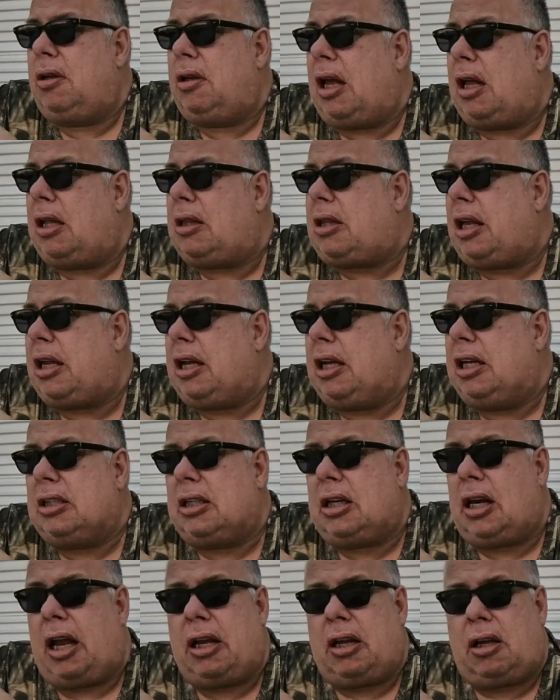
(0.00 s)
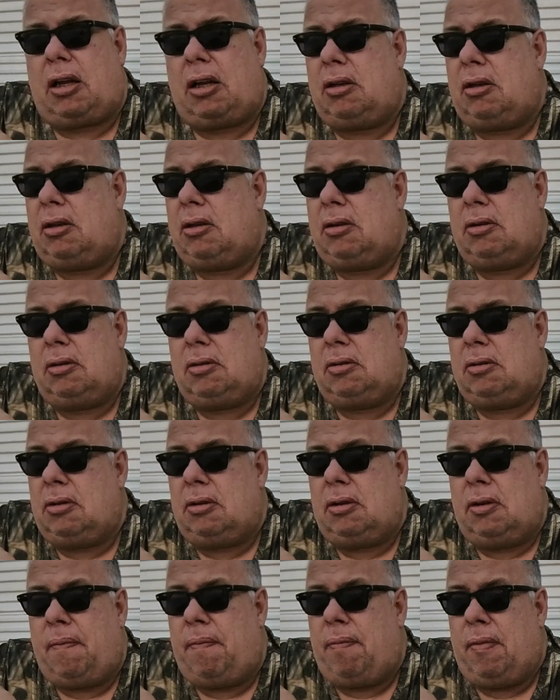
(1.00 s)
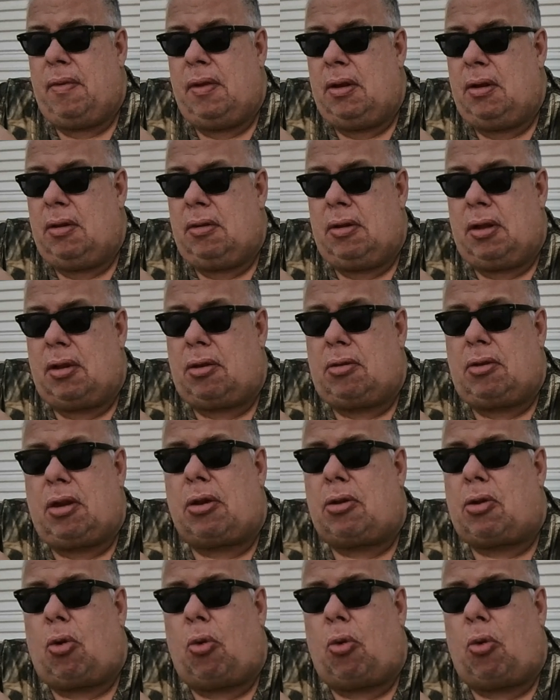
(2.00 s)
That thing is like, there's